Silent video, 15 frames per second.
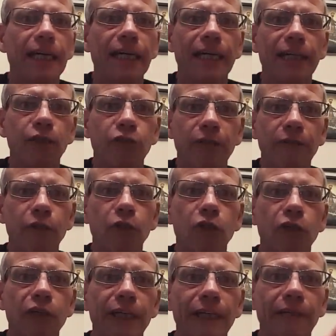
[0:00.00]
in the troll
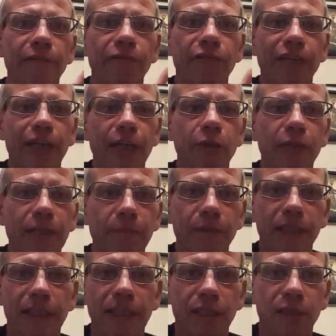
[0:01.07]
log in video number
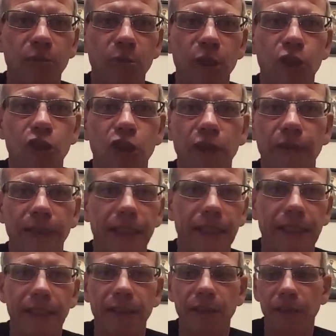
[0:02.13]
six, which
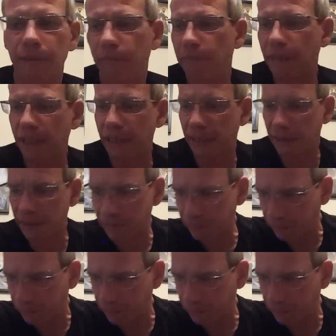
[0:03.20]
Johan and I made.